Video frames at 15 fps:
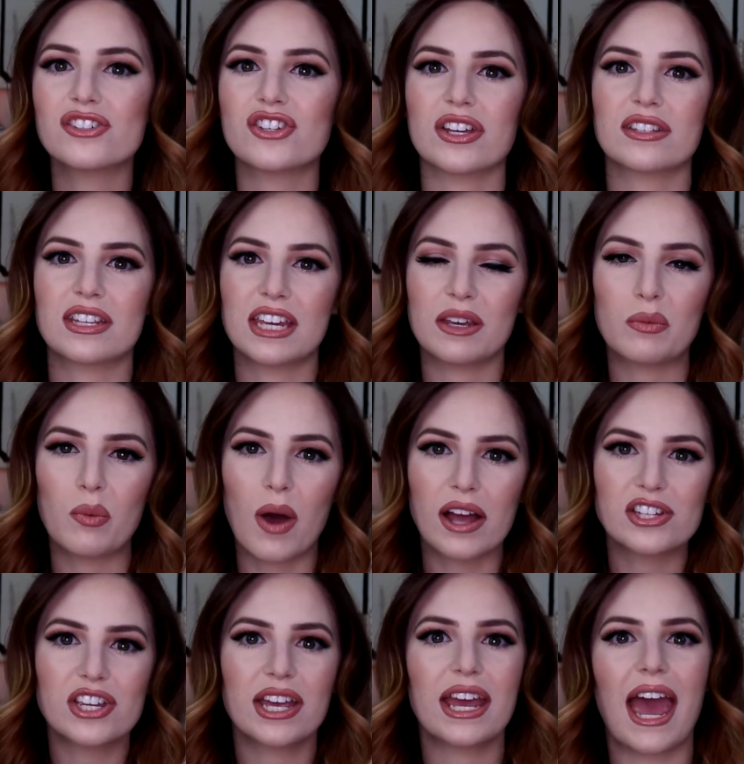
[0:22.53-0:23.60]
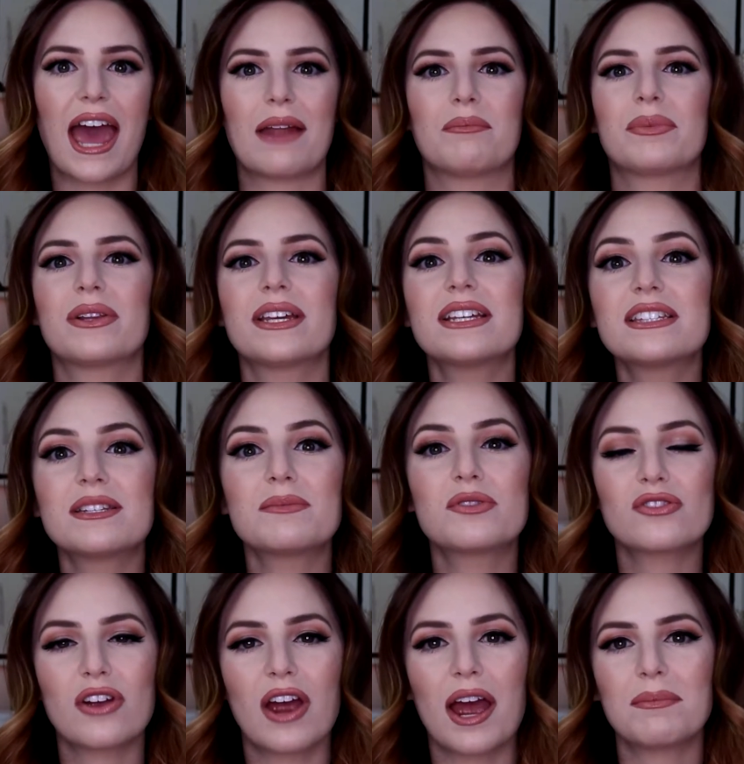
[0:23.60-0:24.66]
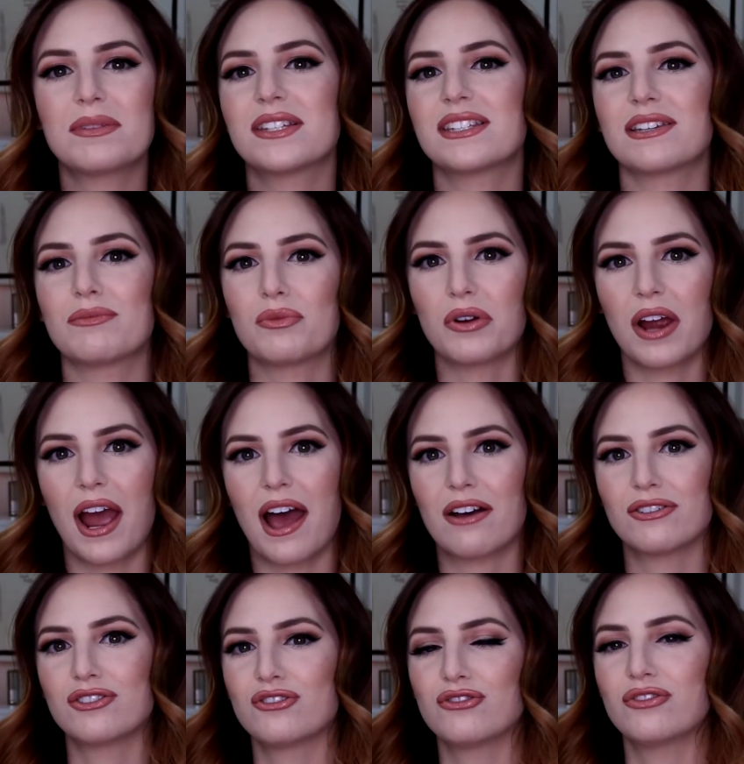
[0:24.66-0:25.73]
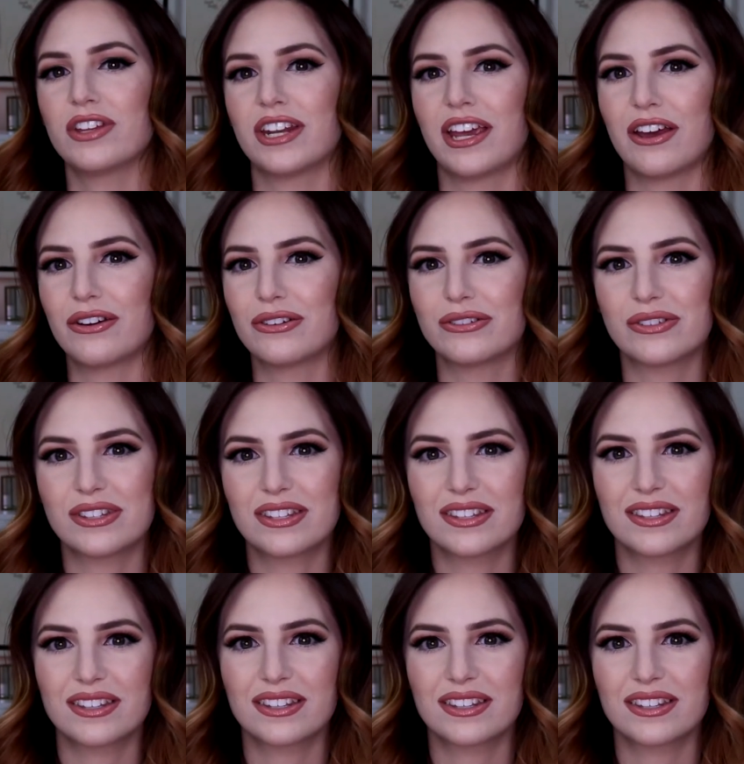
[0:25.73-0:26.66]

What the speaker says: just keep watching and please subscribe to see more how-to videos.